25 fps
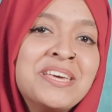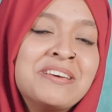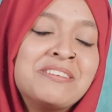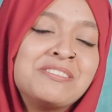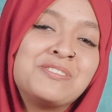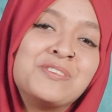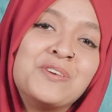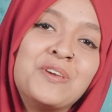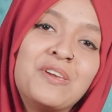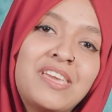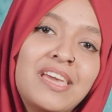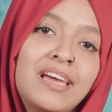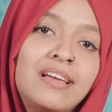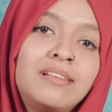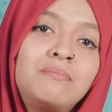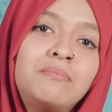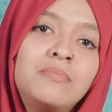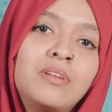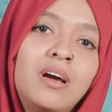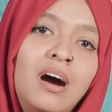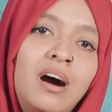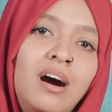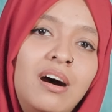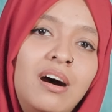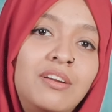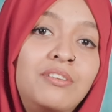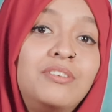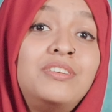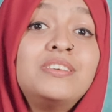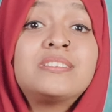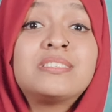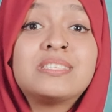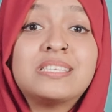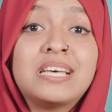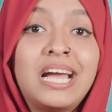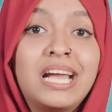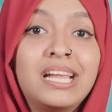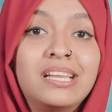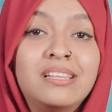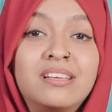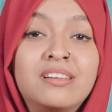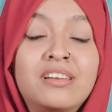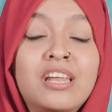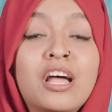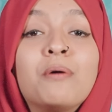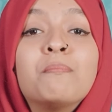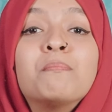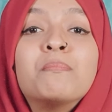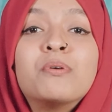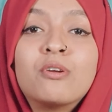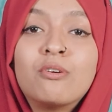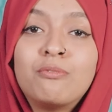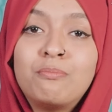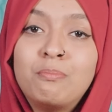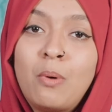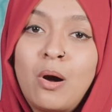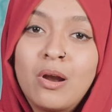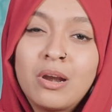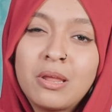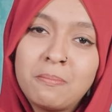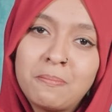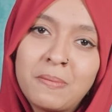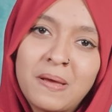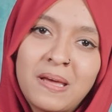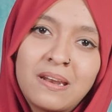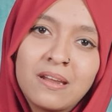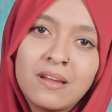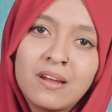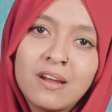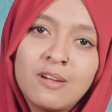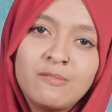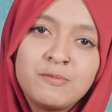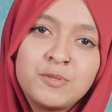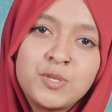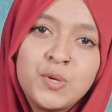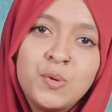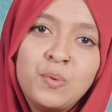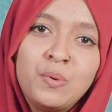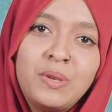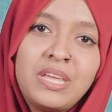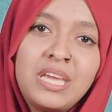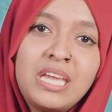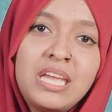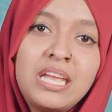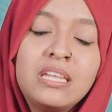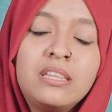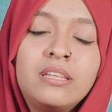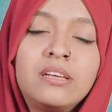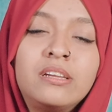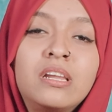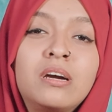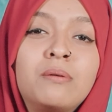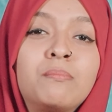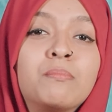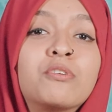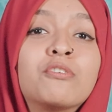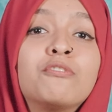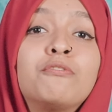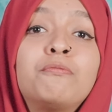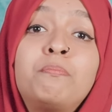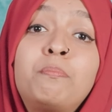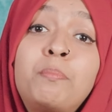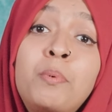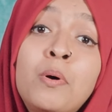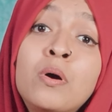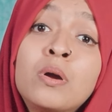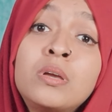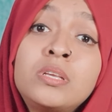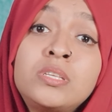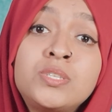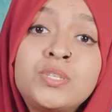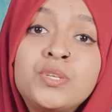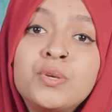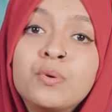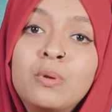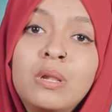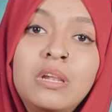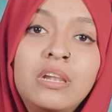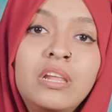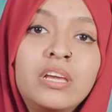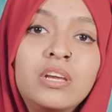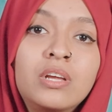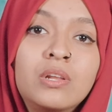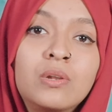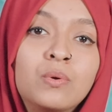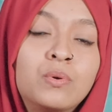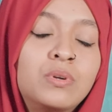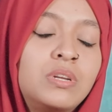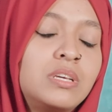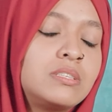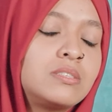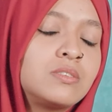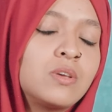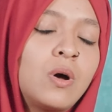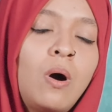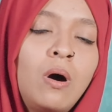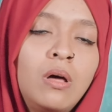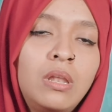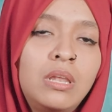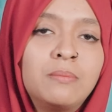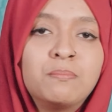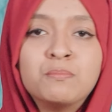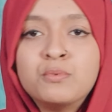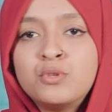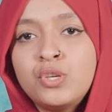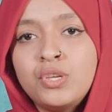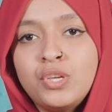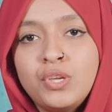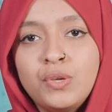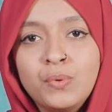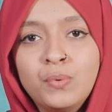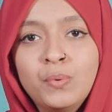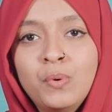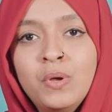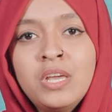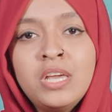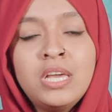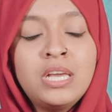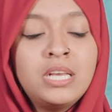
So you can decide the number of body paragraphs you need, the number of points you will include. It's all up to you.